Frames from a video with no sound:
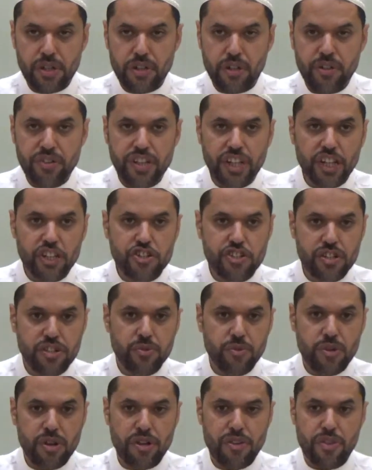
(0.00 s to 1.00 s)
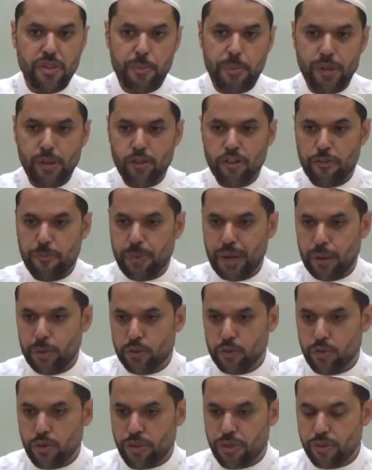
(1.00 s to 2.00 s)
connection with the people of
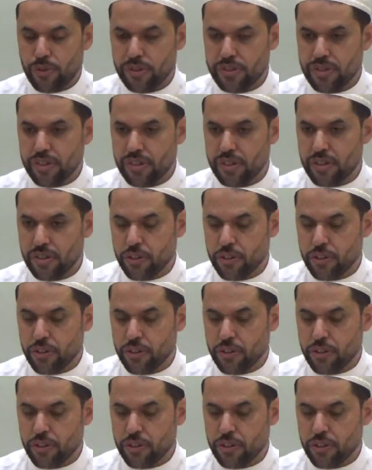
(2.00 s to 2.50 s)
power, authorities,